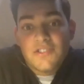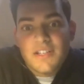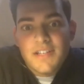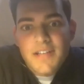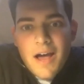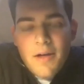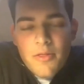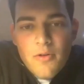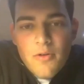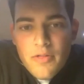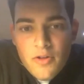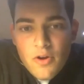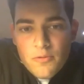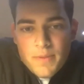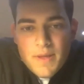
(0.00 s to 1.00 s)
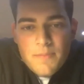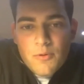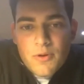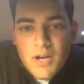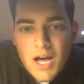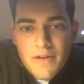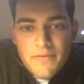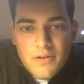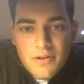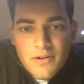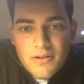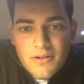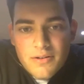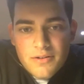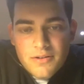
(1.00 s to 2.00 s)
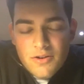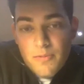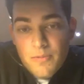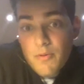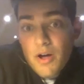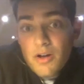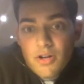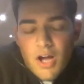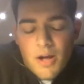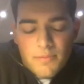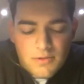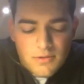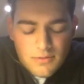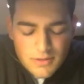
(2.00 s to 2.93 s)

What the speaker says: now the odd people in life are, you know, people I look up to.